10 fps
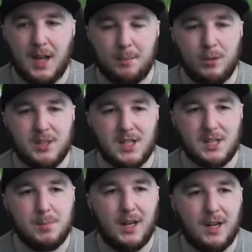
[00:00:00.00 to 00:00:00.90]

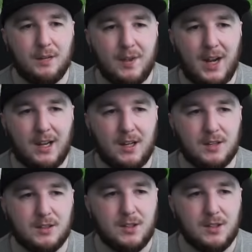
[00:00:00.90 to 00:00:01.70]
8.6 million for Elliott.